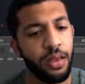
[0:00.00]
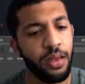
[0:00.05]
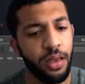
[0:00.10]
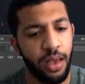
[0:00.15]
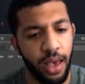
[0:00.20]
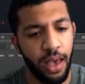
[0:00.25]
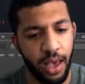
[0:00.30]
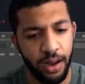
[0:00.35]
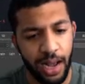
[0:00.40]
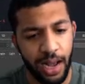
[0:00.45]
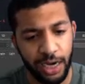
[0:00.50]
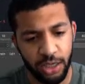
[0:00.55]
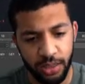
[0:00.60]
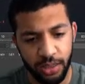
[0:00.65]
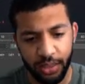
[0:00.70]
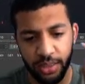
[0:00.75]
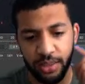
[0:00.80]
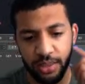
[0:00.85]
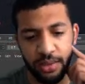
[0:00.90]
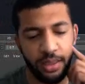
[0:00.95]
And actually,
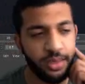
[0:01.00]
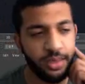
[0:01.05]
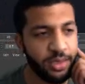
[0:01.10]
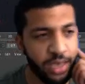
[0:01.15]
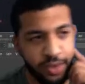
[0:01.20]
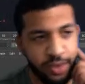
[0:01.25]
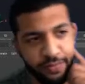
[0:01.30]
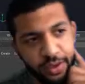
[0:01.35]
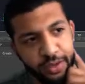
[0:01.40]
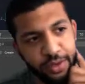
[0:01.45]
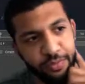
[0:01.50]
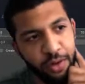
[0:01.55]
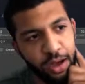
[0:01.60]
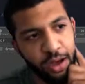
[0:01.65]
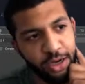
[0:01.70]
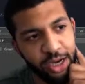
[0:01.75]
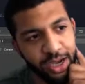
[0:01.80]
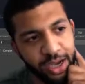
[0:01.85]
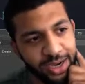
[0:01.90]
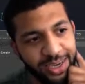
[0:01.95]
let's save this
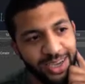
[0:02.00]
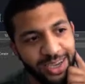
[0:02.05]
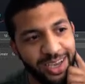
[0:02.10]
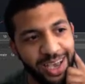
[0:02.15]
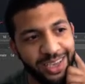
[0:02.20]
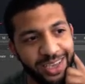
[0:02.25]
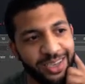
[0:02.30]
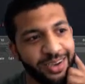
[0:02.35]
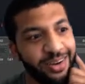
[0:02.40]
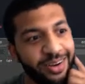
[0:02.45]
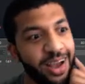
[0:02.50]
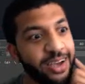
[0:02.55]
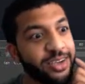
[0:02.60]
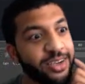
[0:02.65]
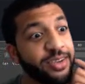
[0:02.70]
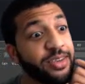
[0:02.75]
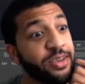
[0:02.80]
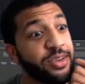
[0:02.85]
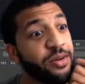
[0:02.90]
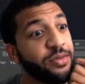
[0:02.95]
project in case it
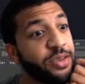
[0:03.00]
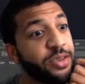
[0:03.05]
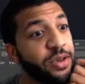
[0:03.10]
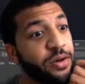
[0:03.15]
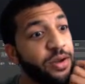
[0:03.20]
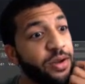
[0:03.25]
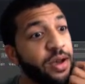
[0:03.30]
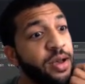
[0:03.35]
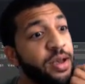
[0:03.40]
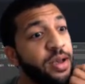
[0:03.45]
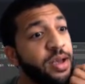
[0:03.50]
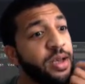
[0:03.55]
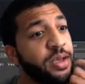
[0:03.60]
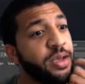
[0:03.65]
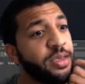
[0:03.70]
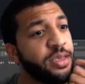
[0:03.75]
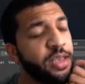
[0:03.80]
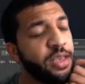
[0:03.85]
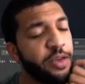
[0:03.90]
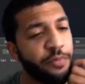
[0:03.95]
crashes. So let's go to
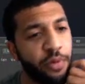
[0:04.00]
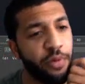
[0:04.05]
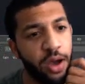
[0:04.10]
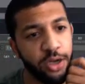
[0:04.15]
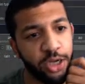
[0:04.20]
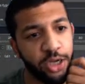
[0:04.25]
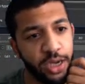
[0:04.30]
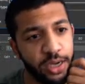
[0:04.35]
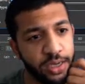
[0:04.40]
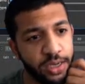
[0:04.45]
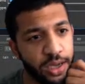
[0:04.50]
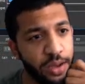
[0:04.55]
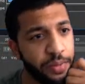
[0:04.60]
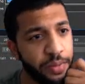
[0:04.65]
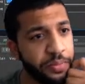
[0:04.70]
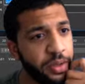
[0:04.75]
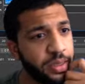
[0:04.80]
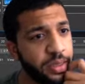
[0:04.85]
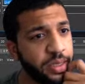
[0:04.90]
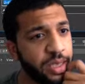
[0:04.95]
Save Project. I'm
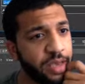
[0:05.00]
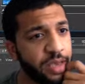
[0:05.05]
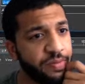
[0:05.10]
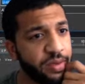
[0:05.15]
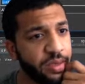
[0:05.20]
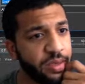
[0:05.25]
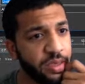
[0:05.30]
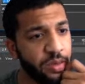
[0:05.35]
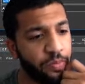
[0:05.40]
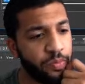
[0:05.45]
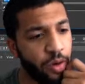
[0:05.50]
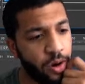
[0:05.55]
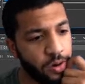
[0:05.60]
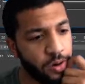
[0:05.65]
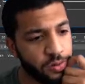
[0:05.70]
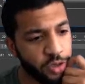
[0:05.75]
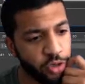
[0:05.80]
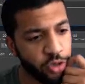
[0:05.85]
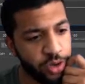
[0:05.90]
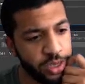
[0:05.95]
going to save this in
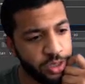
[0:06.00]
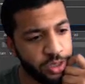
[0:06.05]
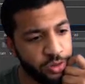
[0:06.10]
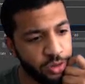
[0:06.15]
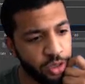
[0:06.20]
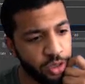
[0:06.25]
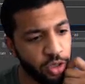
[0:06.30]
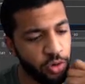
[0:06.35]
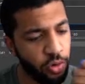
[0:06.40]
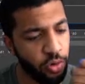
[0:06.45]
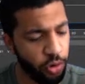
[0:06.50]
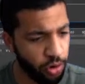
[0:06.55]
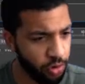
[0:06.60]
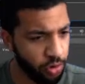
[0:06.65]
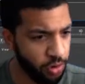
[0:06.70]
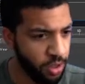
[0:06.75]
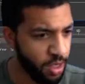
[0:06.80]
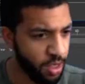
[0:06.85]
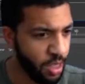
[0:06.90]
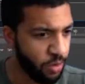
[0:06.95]
Particle Tracer Tutorial.
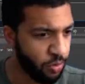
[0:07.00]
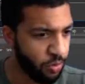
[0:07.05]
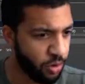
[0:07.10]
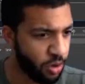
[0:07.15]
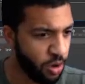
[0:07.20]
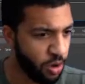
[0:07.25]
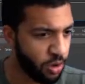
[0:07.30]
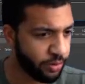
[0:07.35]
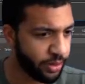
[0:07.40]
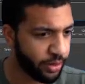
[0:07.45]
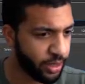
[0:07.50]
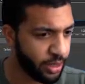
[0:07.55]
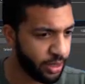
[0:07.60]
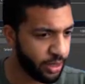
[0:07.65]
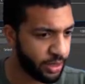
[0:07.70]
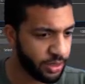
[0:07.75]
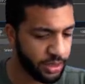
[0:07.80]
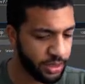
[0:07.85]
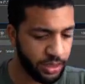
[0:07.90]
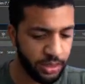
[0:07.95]
We'll call
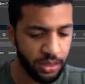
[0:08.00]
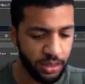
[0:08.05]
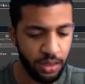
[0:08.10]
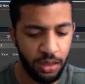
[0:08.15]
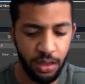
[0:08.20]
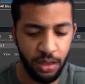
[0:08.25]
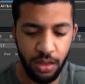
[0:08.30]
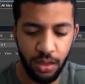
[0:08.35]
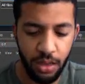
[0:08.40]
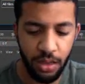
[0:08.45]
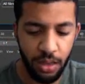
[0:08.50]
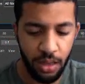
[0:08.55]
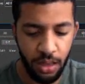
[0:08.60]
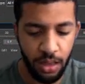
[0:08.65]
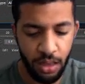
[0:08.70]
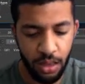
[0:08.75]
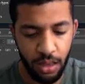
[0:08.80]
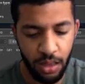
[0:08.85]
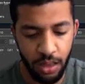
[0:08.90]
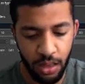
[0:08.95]
this
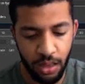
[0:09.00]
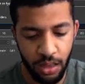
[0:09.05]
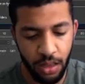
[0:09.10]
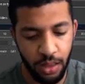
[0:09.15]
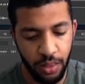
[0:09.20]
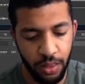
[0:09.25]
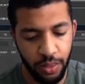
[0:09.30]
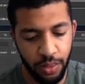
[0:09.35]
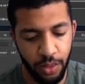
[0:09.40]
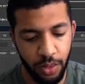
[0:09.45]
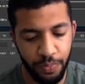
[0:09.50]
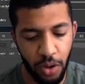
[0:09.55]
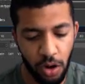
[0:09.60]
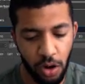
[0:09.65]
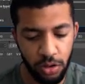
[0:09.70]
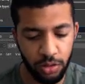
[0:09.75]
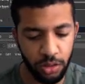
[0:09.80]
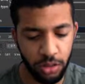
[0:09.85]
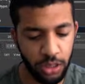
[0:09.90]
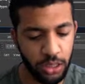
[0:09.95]
The
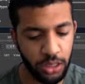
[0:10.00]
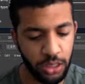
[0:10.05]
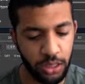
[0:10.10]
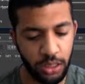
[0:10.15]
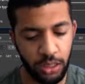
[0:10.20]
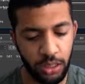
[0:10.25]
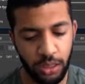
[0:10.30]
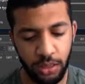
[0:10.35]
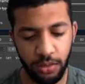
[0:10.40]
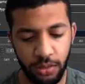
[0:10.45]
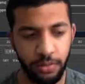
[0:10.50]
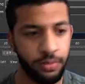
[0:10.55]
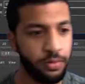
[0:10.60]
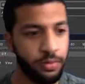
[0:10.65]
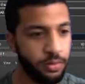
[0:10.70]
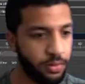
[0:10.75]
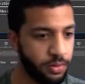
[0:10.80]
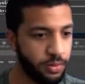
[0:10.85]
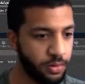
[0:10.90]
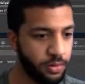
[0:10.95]
Parts.
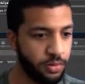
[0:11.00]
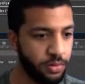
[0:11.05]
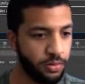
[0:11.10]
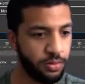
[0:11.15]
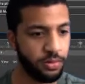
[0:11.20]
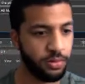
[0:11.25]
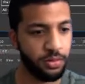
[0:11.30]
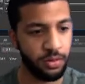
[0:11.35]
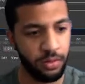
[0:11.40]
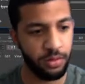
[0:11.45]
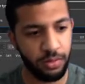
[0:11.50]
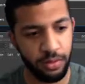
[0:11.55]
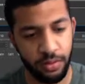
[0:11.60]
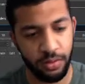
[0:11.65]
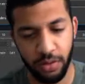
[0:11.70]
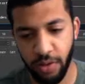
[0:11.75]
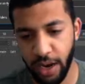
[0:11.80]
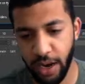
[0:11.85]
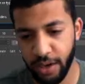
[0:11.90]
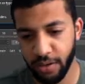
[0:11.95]

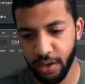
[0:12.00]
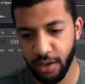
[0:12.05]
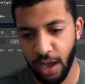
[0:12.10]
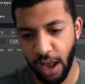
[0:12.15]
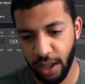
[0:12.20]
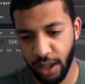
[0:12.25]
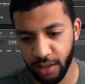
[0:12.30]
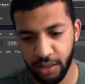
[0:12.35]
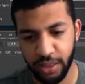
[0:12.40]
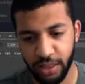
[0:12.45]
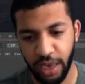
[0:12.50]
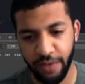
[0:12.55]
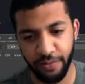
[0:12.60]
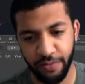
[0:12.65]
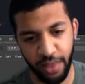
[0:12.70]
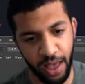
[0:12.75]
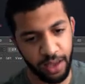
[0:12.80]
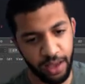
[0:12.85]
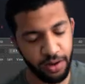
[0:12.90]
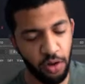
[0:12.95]
Great, and save
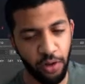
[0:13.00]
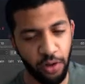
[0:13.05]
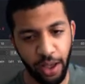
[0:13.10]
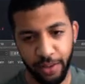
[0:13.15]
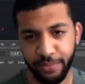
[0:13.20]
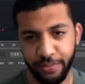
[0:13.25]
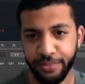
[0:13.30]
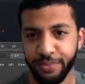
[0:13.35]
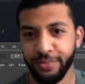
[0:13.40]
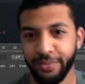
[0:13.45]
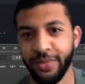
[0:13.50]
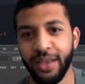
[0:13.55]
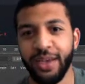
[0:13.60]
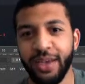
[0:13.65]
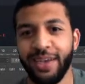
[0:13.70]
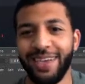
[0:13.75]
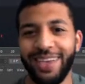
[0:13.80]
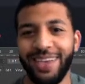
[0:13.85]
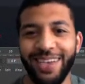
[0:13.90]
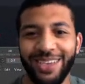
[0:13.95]
that. Okay,
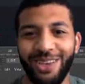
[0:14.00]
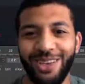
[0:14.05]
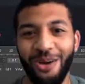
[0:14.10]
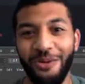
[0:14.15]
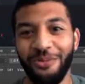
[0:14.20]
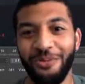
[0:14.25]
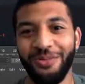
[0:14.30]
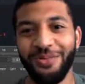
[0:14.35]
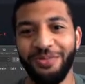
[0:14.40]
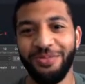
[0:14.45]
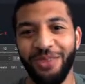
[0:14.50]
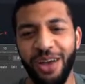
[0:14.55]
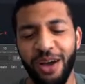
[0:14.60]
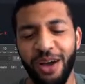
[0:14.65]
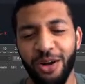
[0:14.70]
so we got our